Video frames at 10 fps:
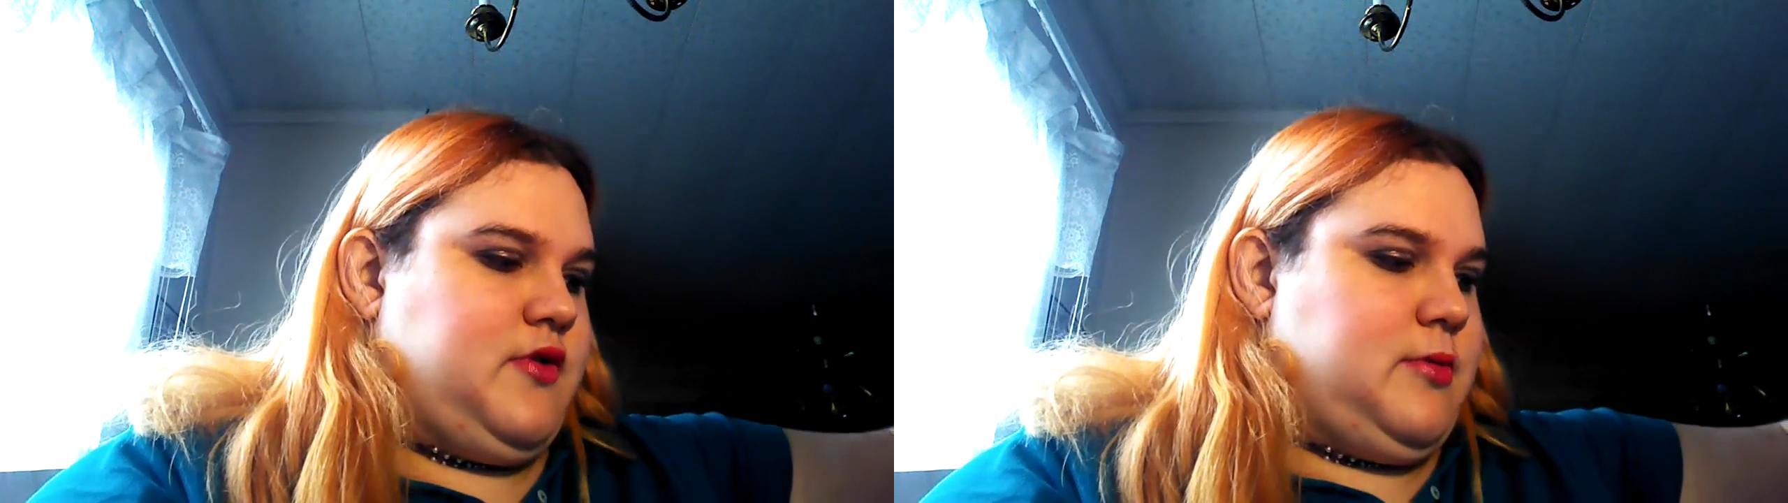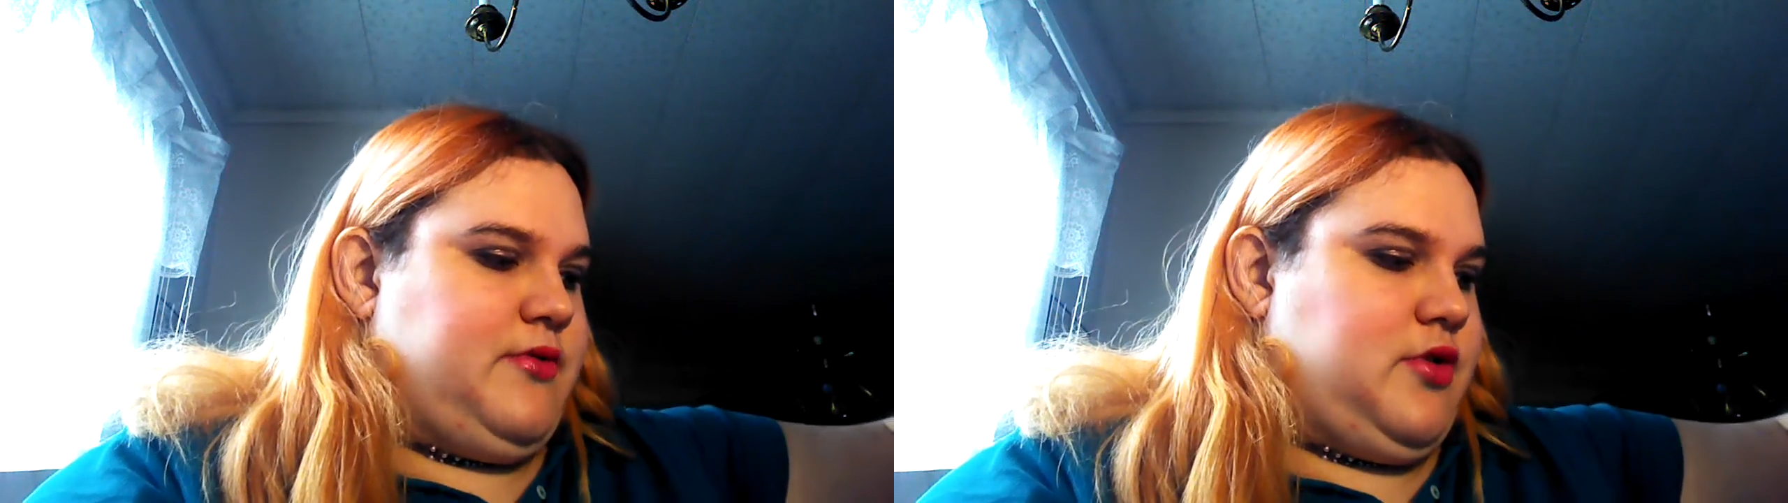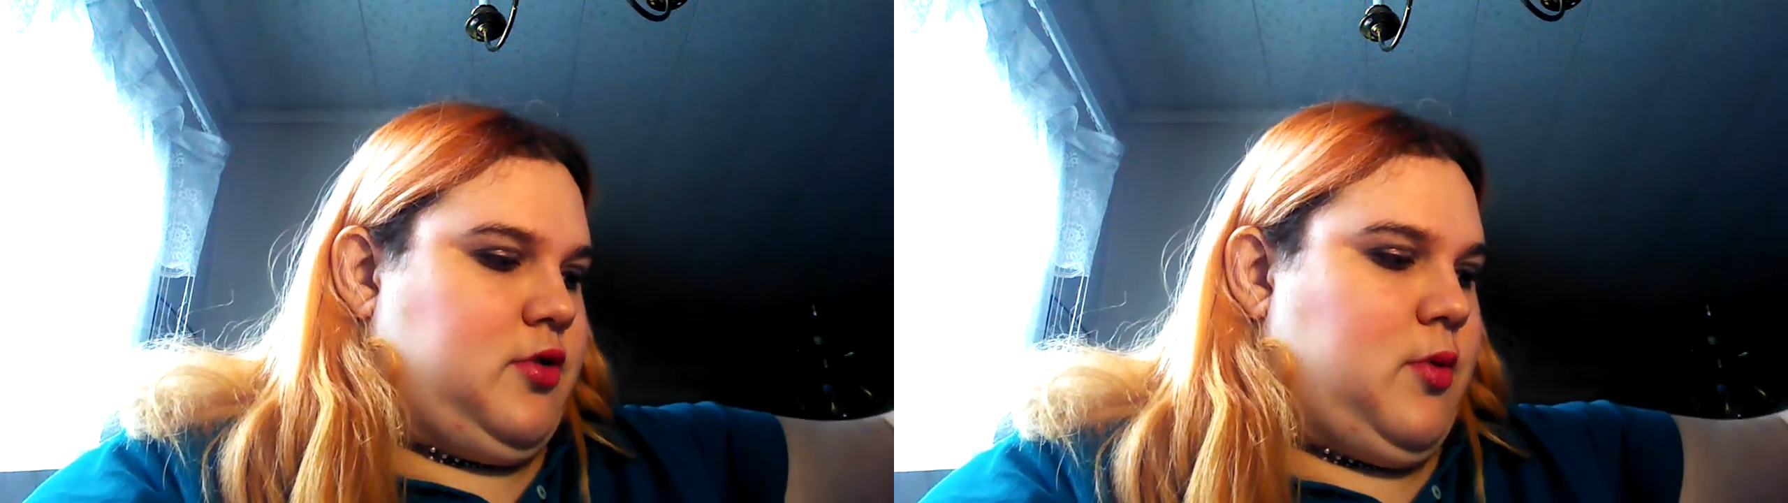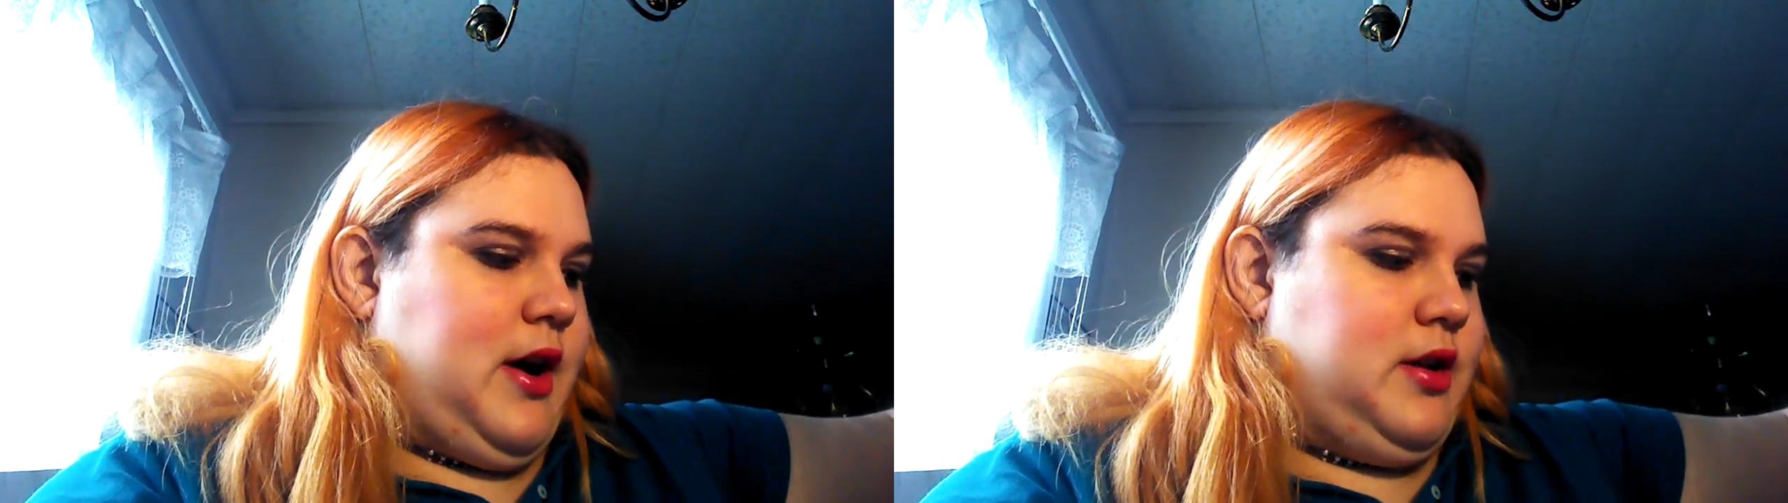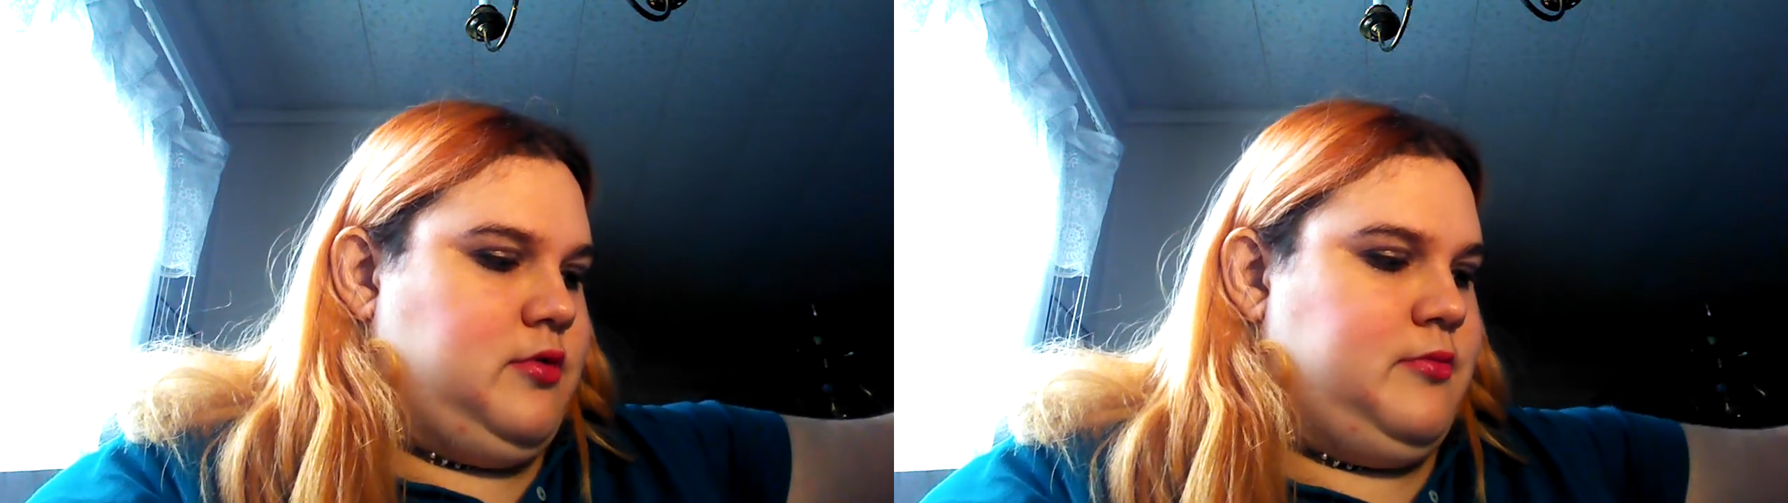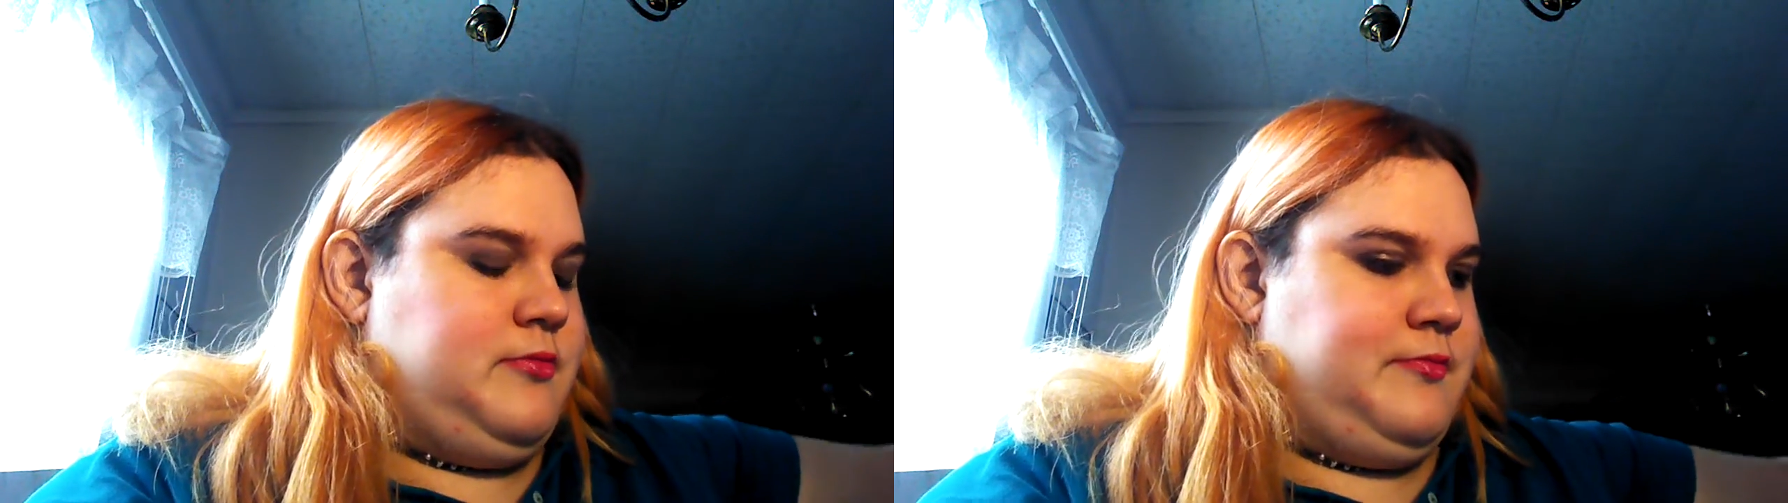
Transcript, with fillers: from them for a while.